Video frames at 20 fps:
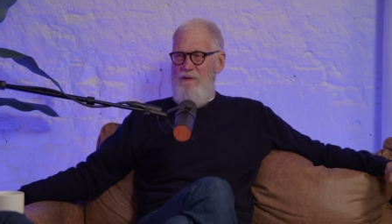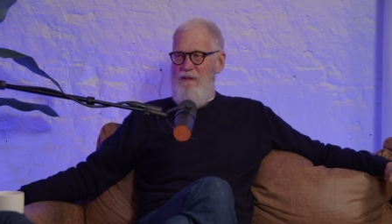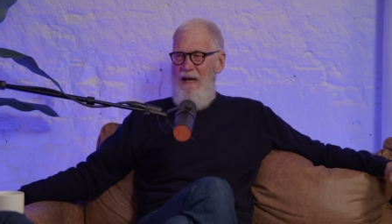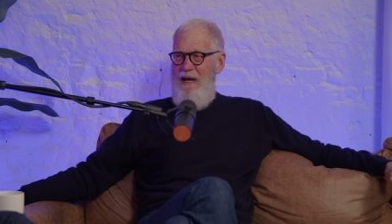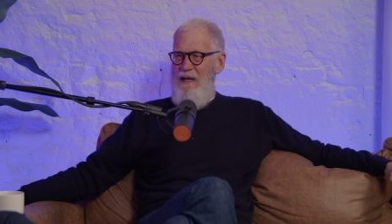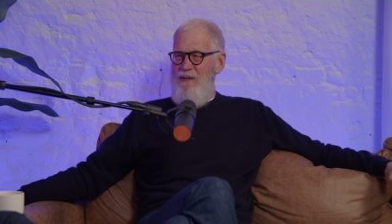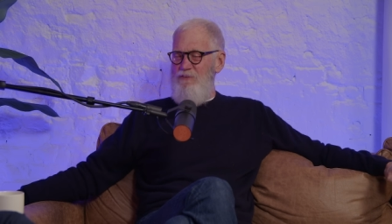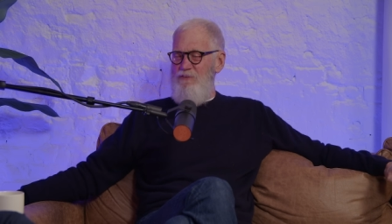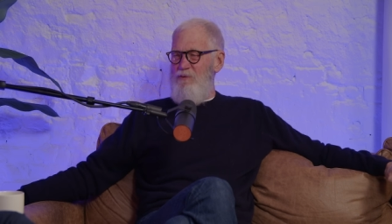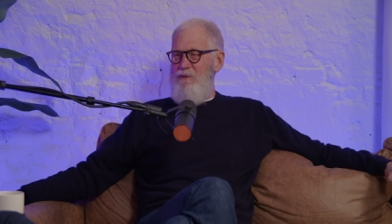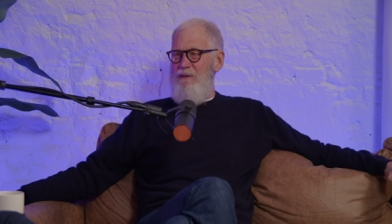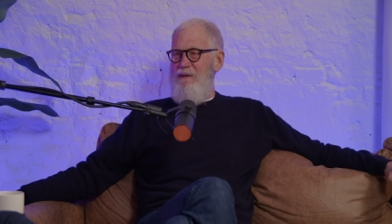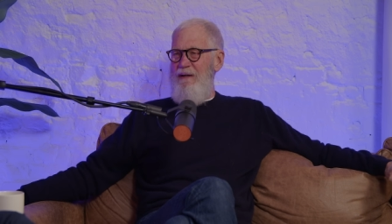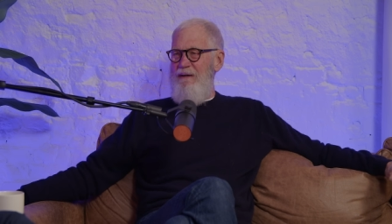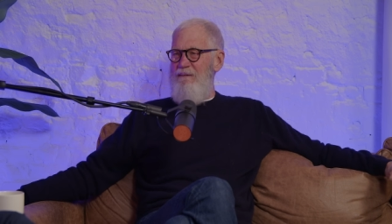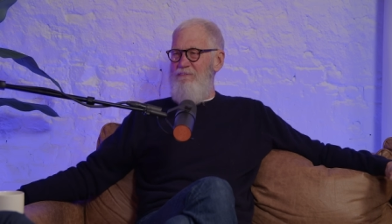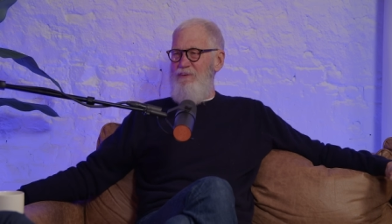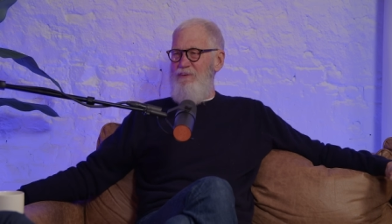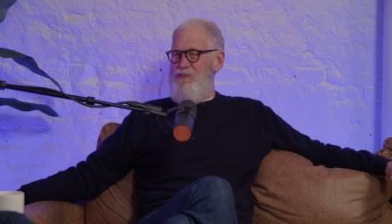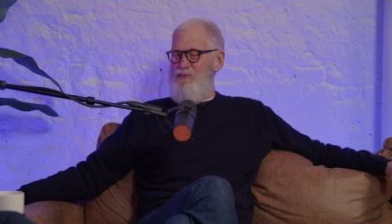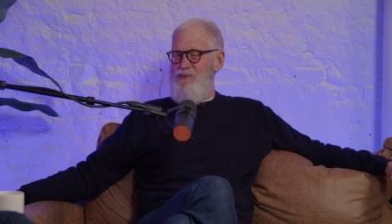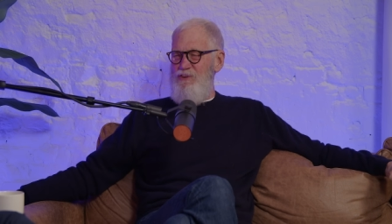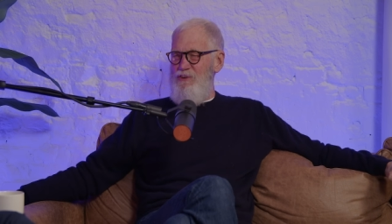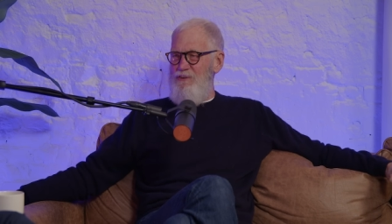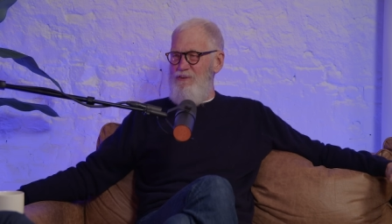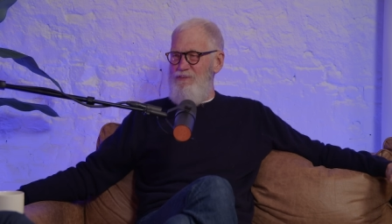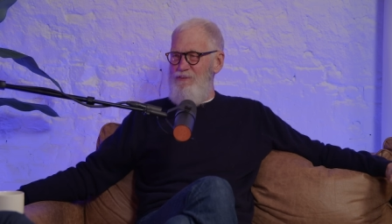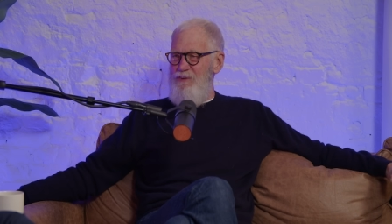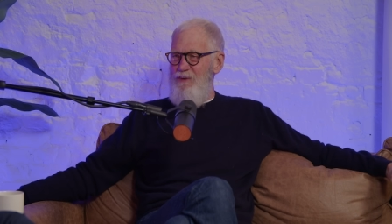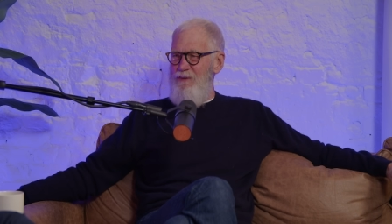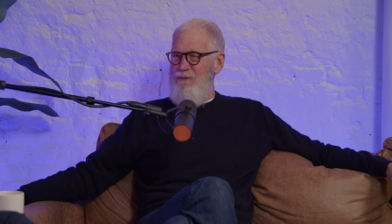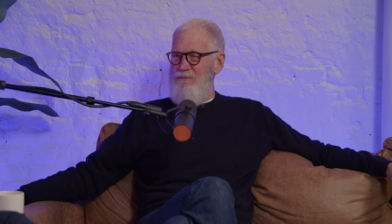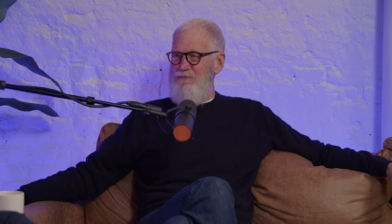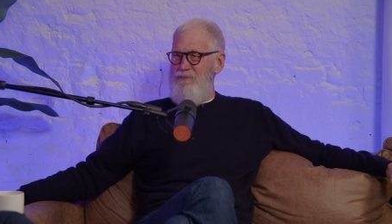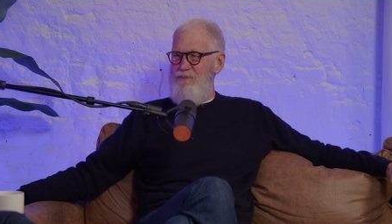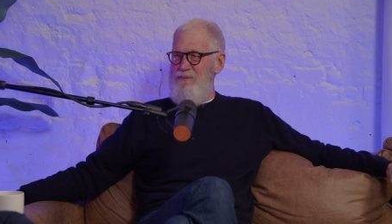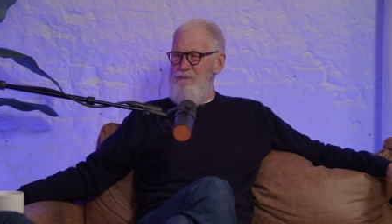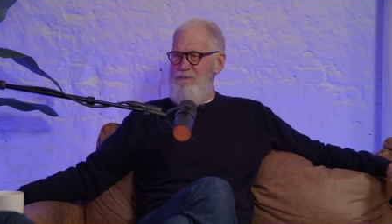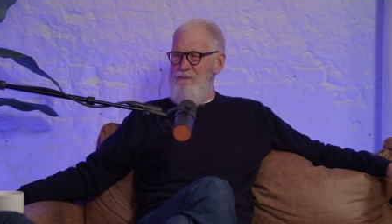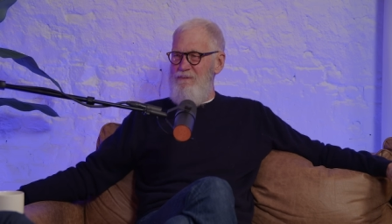guys were going to have their shirts
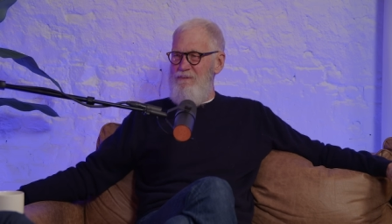off?